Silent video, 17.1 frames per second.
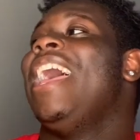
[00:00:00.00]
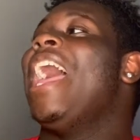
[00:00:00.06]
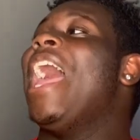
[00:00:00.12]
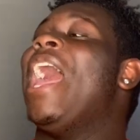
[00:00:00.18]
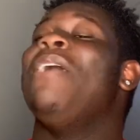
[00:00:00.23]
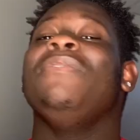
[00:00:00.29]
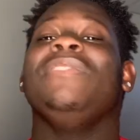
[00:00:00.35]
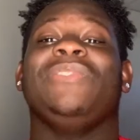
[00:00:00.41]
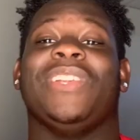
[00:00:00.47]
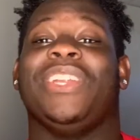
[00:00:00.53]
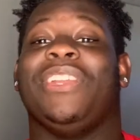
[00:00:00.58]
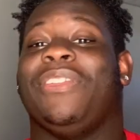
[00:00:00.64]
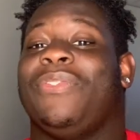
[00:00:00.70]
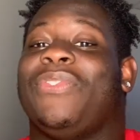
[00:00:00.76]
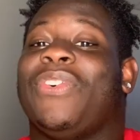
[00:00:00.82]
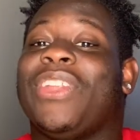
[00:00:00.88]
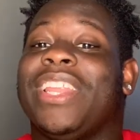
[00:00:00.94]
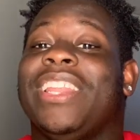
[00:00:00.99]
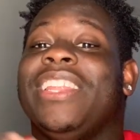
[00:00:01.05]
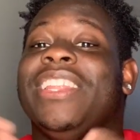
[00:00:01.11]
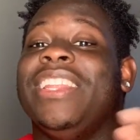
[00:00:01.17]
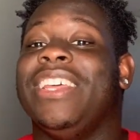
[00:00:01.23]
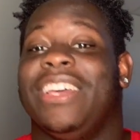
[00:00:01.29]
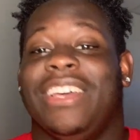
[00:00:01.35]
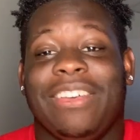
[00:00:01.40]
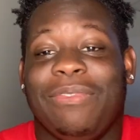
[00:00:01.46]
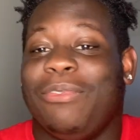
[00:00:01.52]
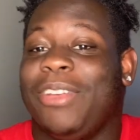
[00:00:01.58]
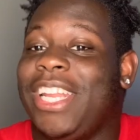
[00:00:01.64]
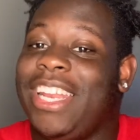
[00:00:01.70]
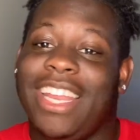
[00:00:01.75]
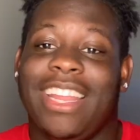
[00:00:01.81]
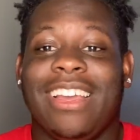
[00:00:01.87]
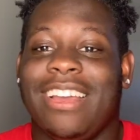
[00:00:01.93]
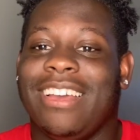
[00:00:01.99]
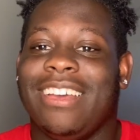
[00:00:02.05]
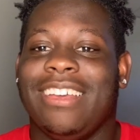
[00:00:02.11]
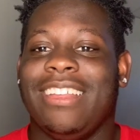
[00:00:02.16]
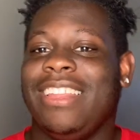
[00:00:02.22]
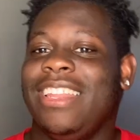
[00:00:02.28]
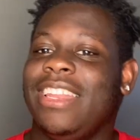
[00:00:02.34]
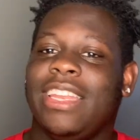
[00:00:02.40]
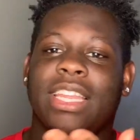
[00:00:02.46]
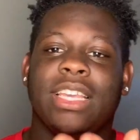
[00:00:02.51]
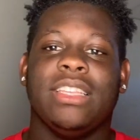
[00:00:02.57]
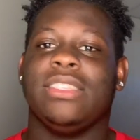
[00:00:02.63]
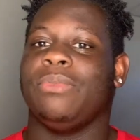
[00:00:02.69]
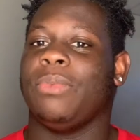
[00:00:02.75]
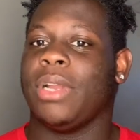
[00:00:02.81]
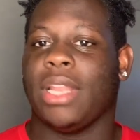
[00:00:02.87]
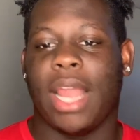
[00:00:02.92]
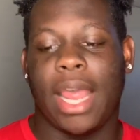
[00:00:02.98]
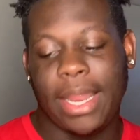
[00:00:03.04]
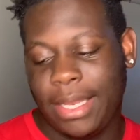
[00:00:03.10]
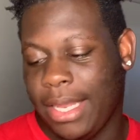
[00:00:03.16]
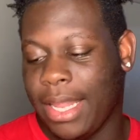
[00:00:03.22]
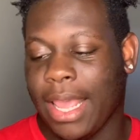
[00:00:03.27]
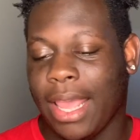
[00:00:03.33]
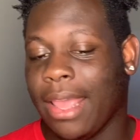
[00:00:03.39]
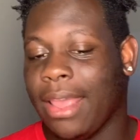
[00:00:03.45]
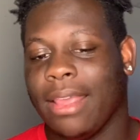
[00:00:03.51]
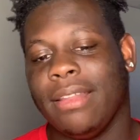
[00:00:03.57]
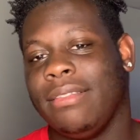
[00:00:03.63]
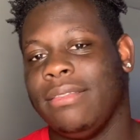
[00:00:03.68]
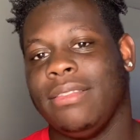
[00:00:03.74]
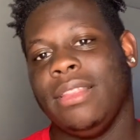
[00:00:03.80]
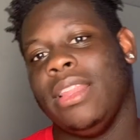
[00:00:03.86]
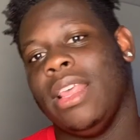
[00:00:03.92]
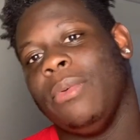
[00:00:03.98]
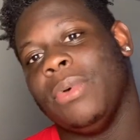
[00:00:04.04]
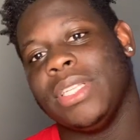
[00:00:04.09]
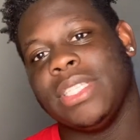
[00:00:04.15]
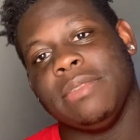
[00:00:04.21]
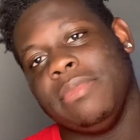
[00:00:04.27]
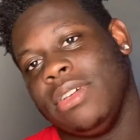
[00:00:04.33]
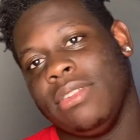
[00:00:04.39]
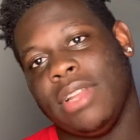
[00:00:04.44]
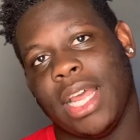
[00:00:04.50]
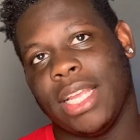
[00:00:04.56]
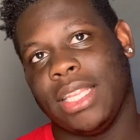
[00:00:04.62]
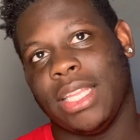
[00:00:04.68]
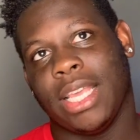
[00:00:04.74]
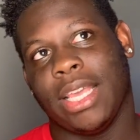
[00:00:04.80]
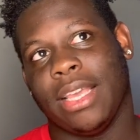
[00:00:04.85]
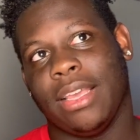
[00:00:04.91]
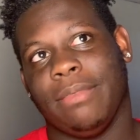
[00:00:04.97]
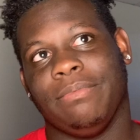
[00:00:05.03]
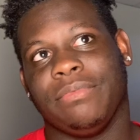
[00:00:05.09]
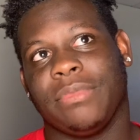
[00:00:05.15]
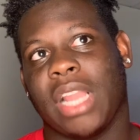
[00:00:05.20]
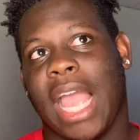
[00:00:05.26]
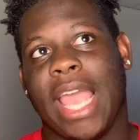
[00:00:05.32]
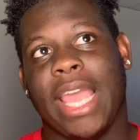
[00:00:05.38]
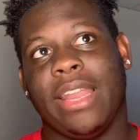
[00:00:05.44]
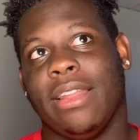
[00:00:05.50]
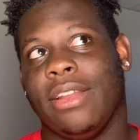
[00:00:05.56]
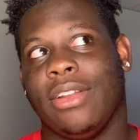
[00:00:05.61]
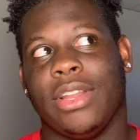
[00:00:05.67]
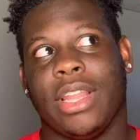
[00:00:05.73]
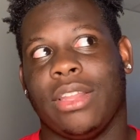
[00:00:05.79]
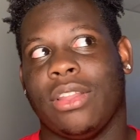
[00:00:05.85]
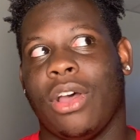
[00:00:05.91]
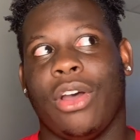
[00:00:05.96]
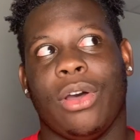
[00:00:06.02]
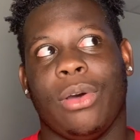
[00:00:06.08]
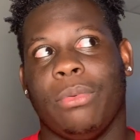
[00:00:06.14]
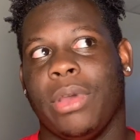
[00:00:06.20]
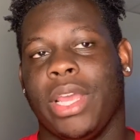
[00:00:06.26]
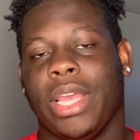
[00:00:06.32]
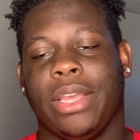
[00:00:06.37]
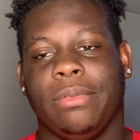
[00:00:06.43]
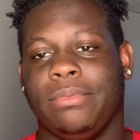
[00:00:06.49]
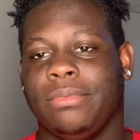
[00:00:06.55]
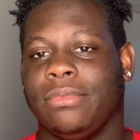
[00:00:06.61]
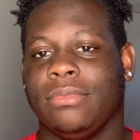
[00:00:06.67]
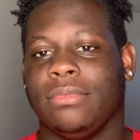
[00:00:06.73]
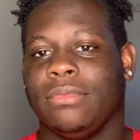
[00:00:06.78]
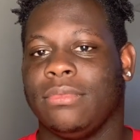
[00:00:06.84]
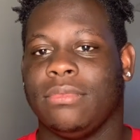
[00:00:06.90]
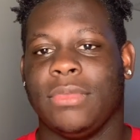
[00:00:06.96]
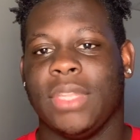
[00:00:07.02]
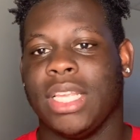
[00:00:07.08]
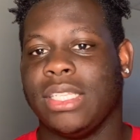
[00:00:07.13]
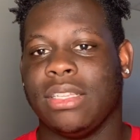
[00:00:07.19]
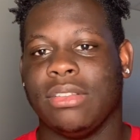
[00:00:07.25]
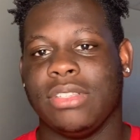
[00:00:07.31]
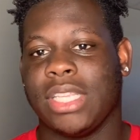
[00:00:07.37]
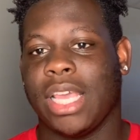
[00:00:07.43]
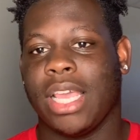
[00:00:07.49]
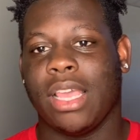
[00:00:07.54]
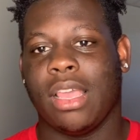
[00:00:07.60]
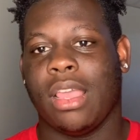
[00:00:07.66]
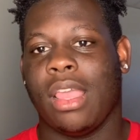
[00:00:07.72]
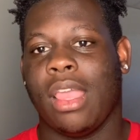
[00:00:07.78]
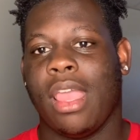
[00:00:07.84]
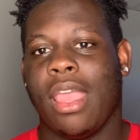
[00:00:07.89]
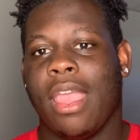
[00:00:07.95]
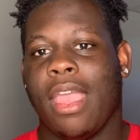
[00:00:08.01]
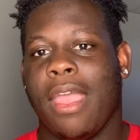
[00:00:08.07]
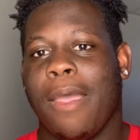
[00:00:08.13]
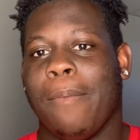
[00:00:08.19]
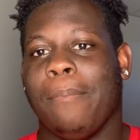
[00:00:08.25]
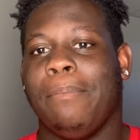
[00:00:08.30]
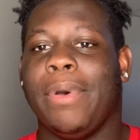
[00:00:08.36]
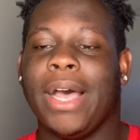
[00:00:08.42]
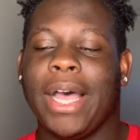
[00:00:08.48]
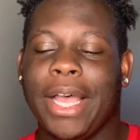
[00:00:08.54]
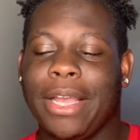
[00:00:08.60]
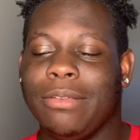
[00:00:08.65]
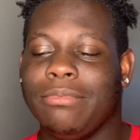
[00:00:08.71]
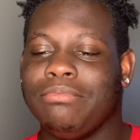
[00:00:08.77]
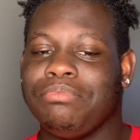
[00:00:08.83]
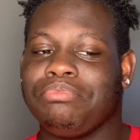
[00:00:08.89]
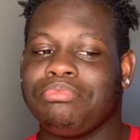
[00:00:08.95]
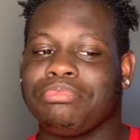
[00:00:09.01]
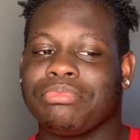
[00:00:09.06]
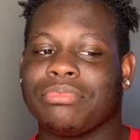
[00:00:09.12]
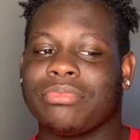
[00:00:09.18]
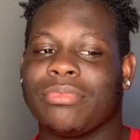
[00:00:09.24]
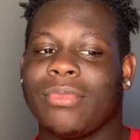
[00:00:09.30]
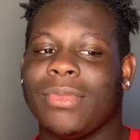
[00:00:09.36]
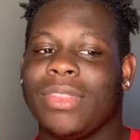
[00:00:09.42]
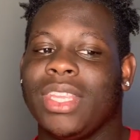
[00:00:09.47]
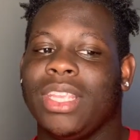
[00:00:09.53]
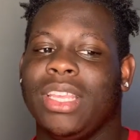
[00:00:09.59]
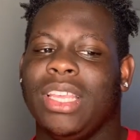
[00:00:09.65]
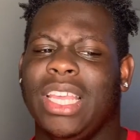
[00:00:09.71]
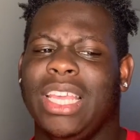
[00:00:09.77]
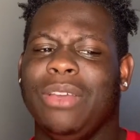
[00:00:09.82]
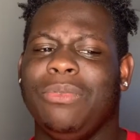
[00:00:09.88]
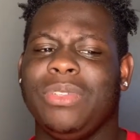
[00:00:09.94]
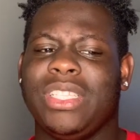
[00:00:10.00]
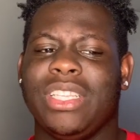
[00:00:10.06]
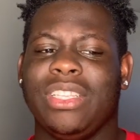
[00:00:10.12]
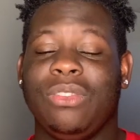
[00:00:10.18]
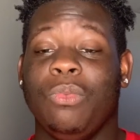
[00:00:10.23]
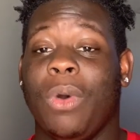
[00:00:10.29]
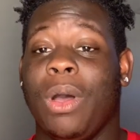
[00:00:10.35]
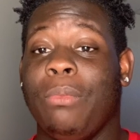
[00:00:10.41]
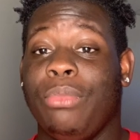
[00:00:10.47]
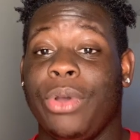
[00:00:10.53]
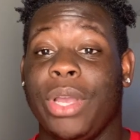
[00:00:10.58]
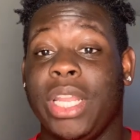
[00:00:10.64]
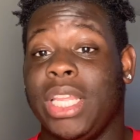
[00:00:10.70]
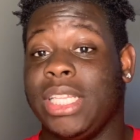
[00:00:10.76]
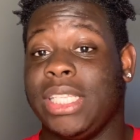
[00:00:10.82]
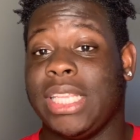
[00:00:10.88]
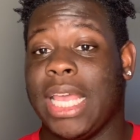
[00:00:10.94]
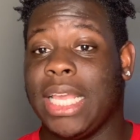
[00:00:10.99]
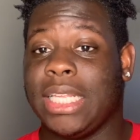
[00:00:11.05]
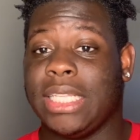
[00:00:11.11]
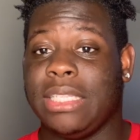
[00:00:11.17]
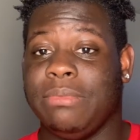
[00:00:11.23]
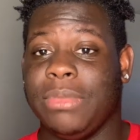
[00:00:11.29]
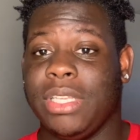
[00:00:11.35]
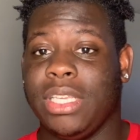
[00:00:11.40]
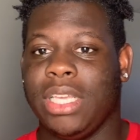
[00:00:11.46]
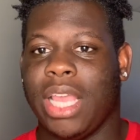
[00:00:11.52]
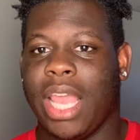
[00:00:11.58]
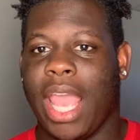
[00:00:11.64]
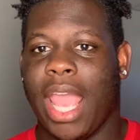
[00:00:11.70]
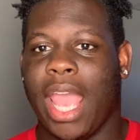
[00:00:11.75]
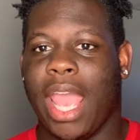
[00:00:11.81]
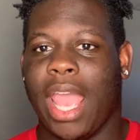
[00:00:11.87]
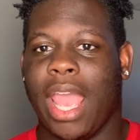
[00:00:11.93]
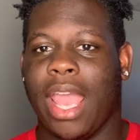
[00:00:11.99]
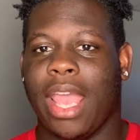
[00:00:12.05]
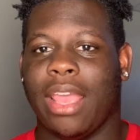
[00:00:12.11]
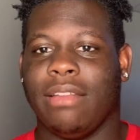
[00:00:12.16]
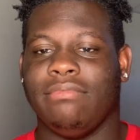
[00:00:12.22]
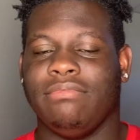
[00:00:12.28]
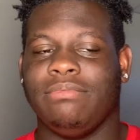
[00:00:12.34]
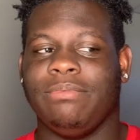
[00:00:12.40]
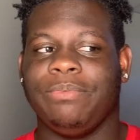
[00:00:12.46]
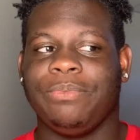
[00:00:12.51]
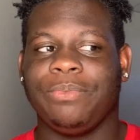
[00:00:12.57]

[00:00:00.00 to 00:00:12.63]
I was ready to fall in love with a nigga. Niggas weren't like that. They wasn't built like that. I had to learn that the hard way. That's so sad. But it was this one boy that texted me, and